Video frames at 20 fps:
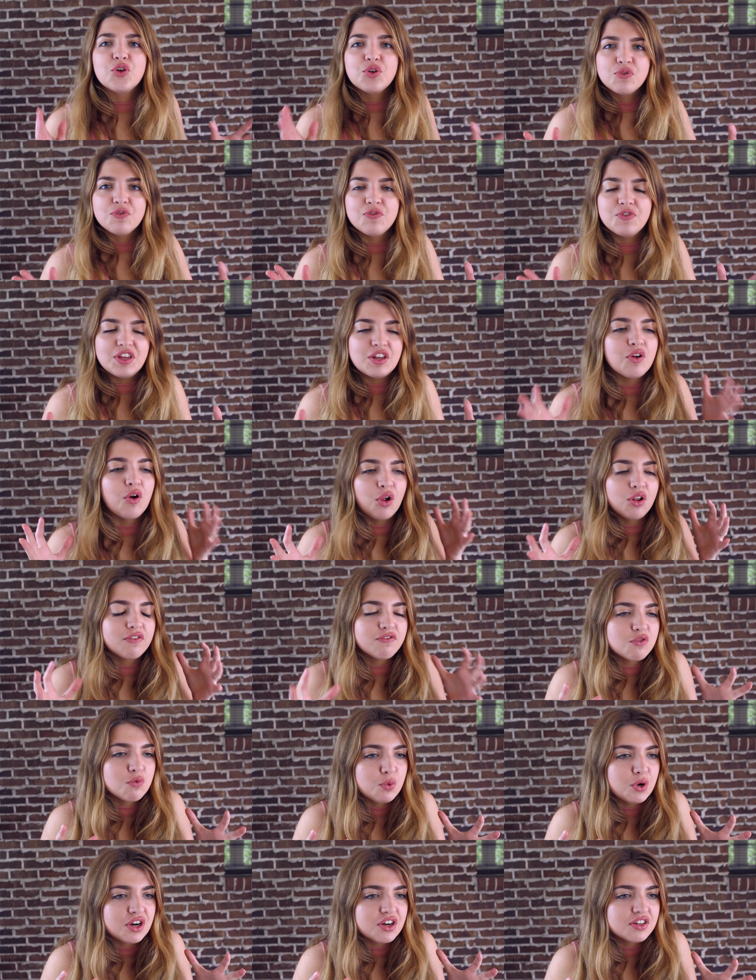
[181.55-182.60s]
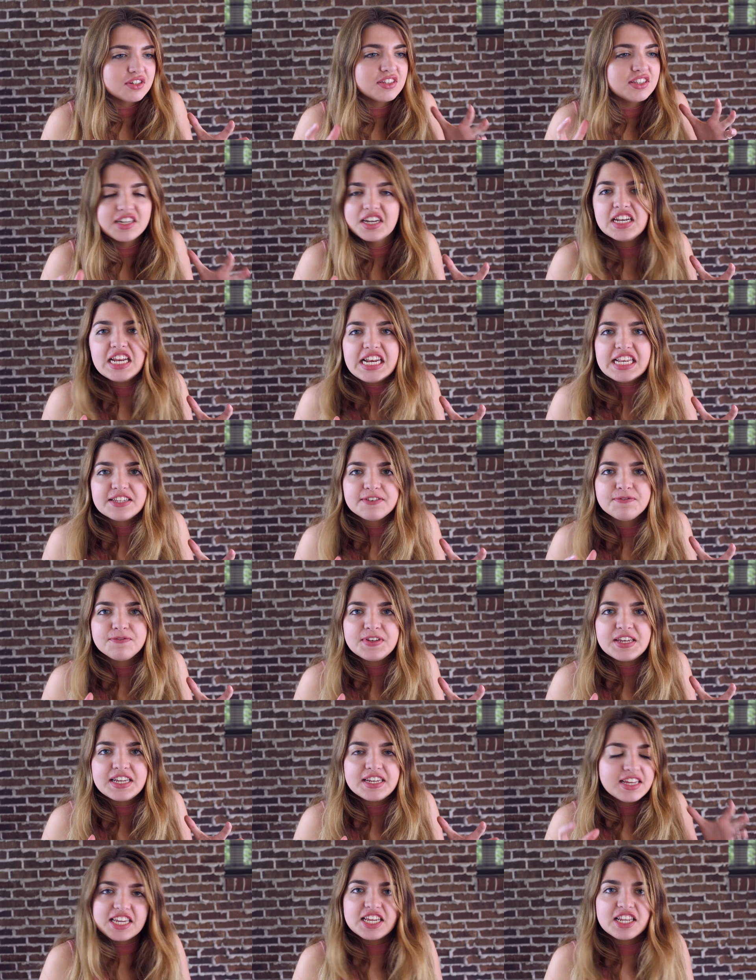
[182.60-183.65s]
Couldn't fit all of the words that I needed to
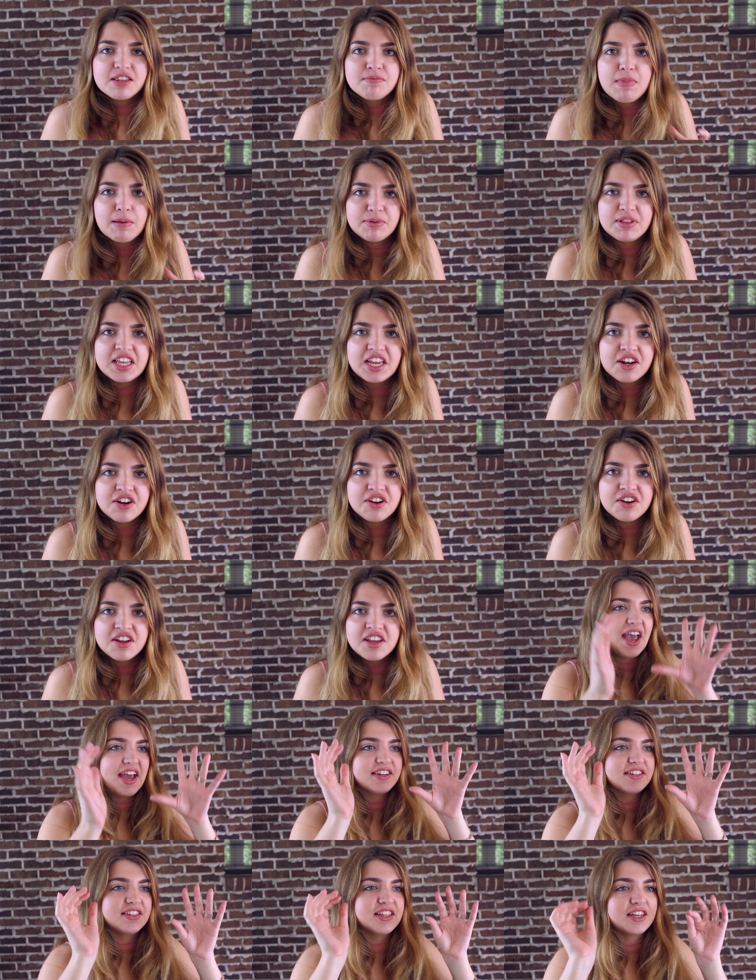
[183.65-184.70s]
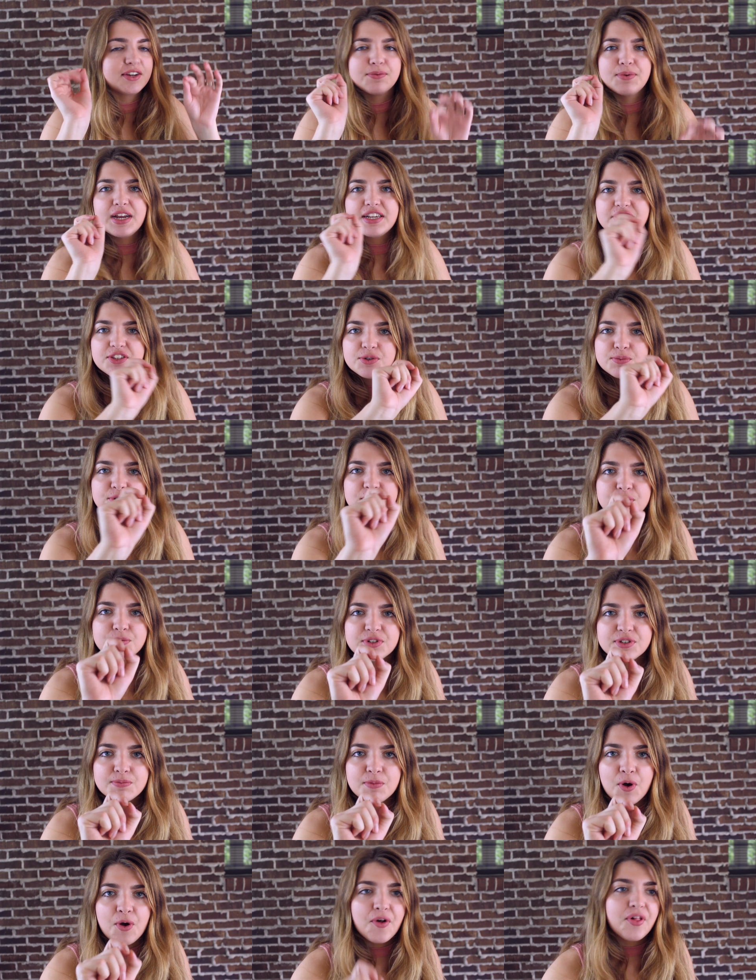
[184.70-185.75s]
fit in my planner. I had to like write super duper
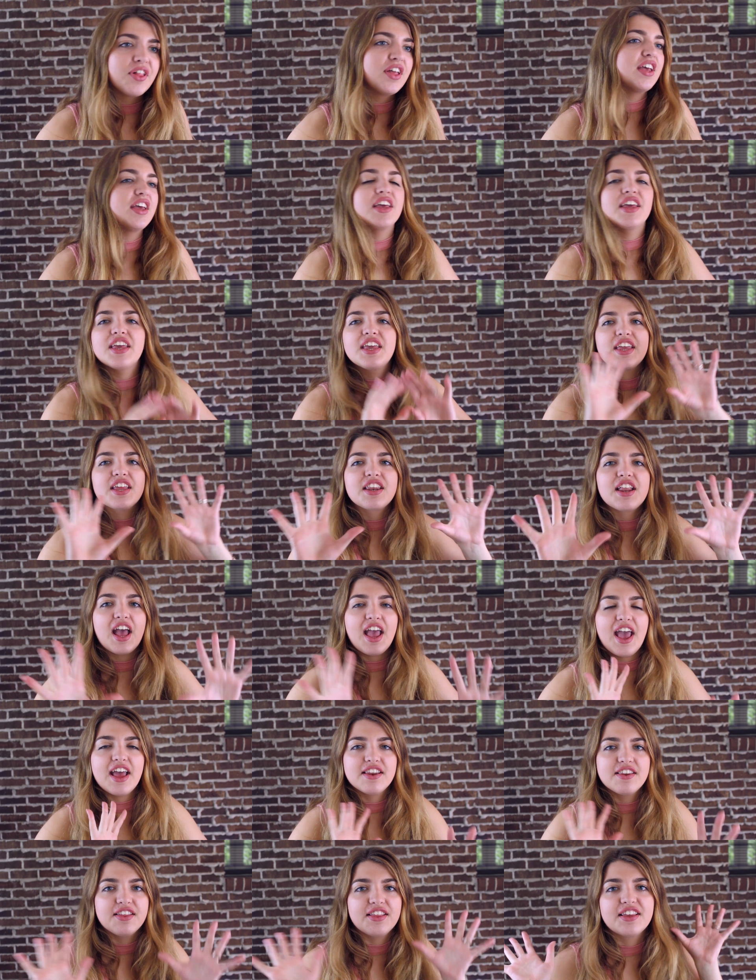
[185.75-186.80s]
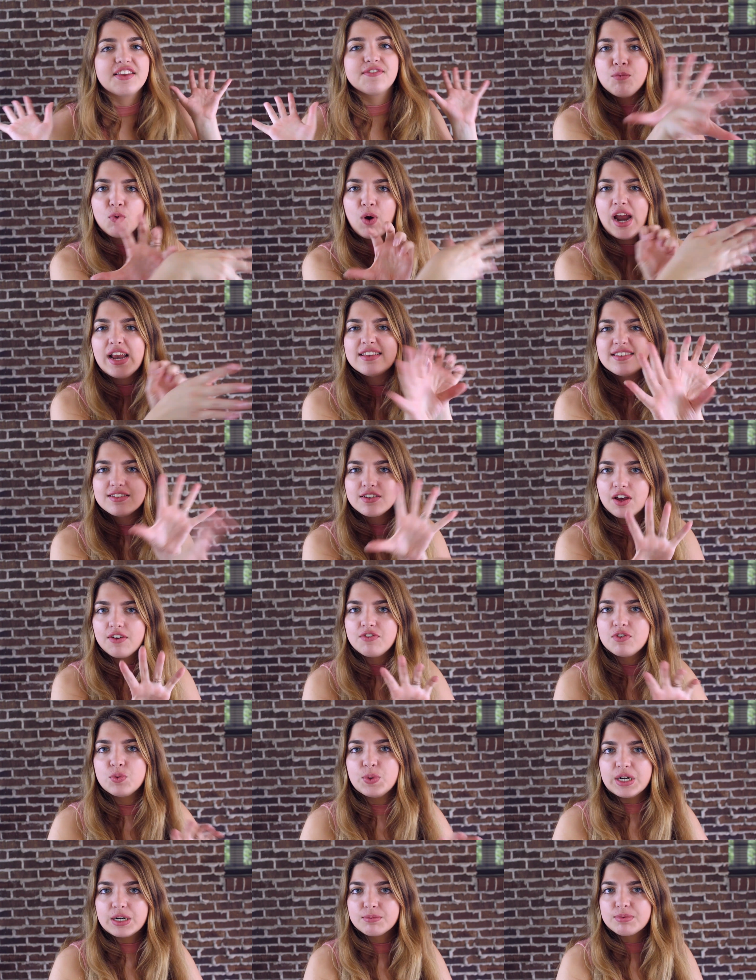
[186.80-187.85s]
small, and I had to like write stuff
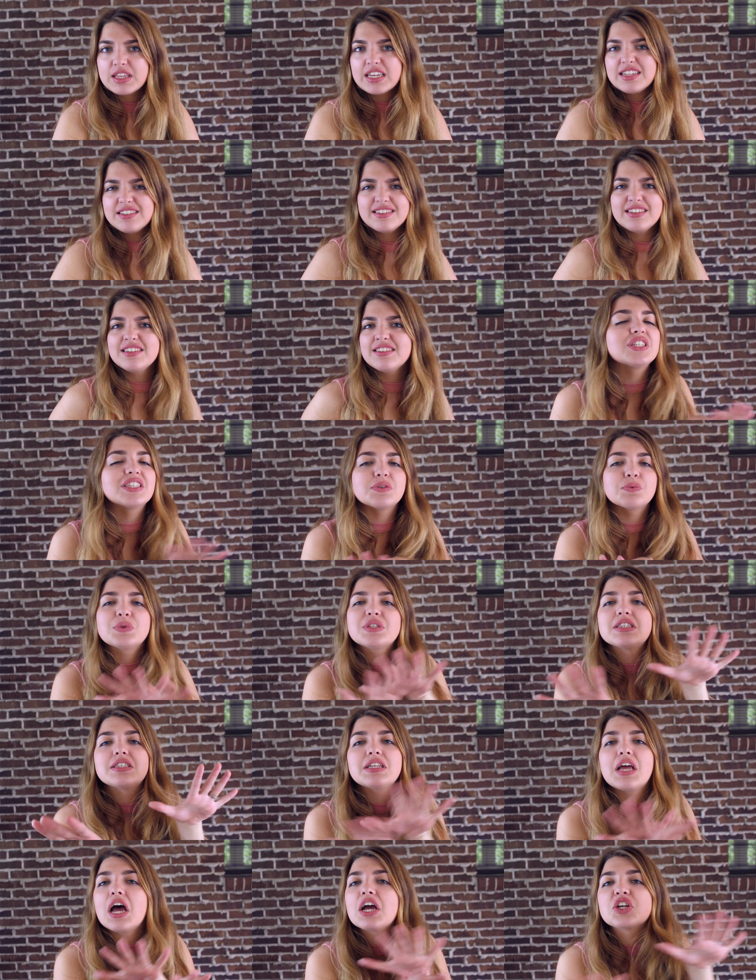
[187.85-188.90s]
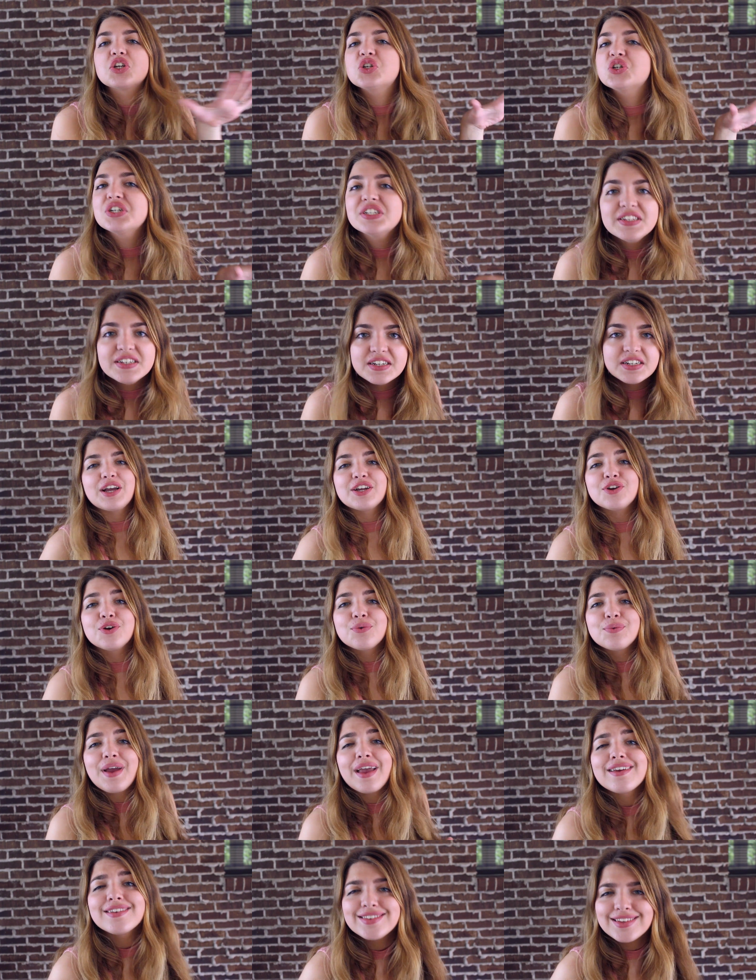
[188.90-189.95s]
in weird places. Just, it was not good. I
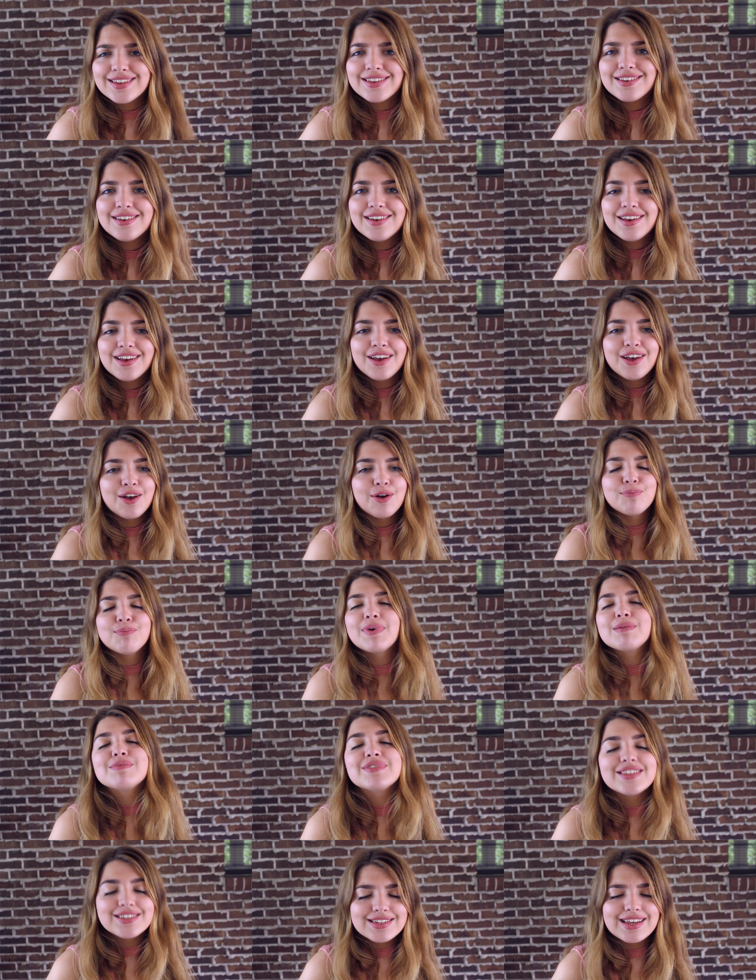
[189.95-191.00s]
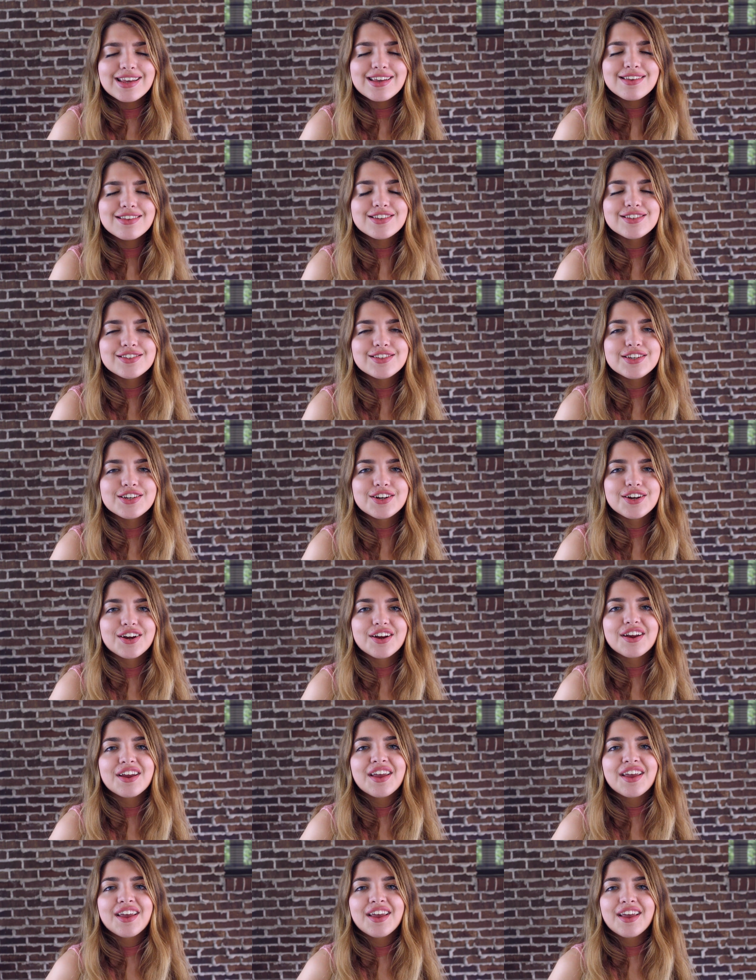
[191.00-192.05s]
corrected my mistake this year
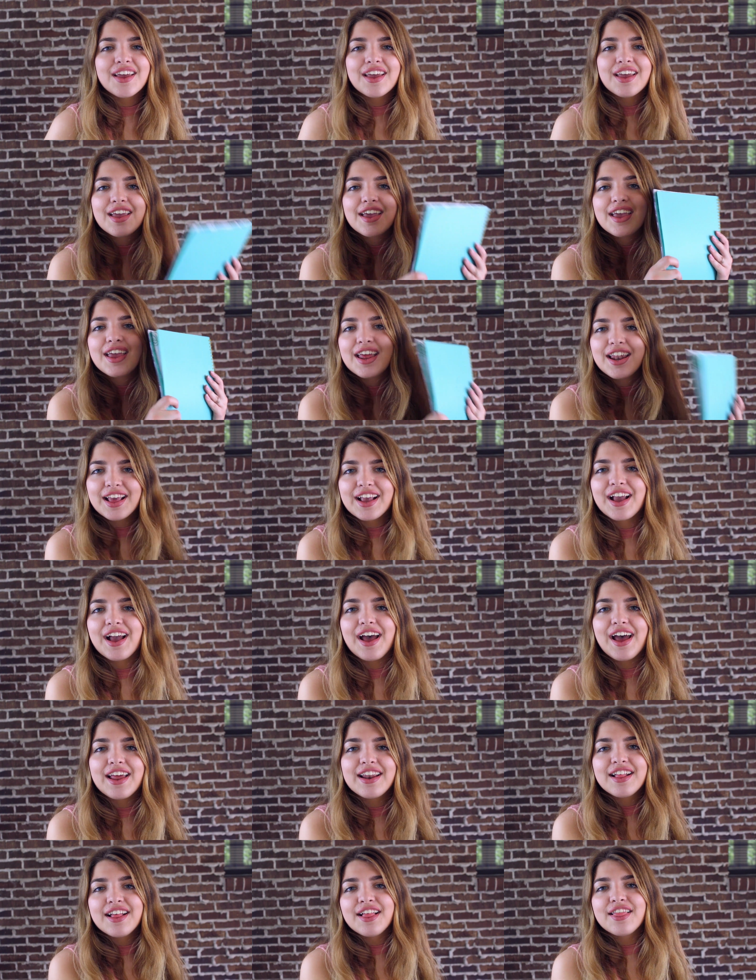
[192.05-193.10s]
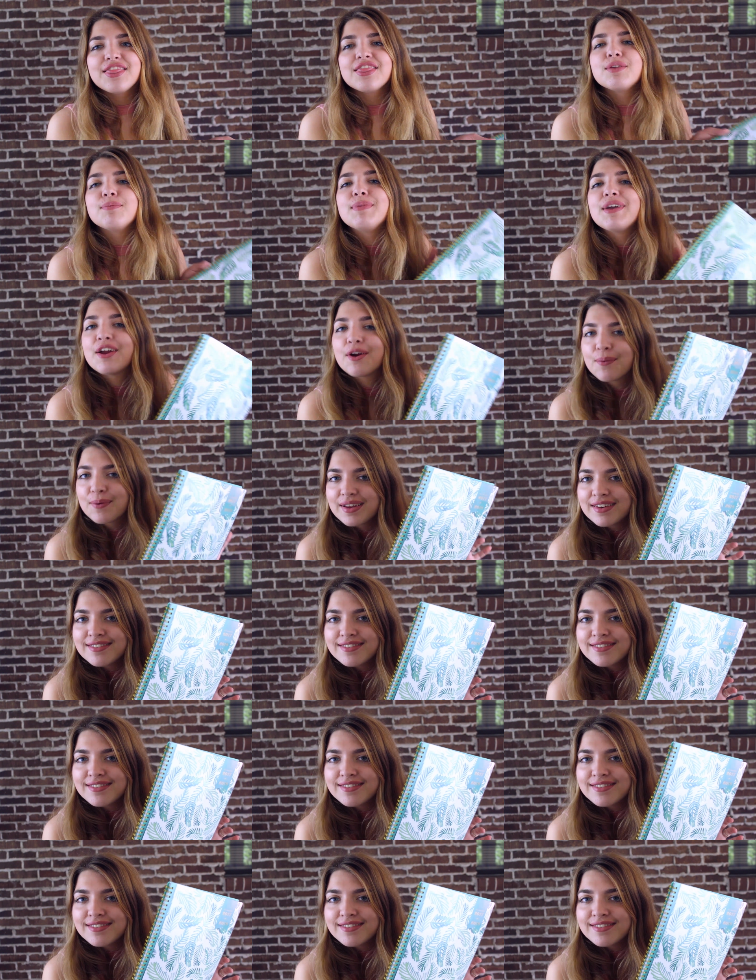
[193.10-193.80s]
and I got the bigger one.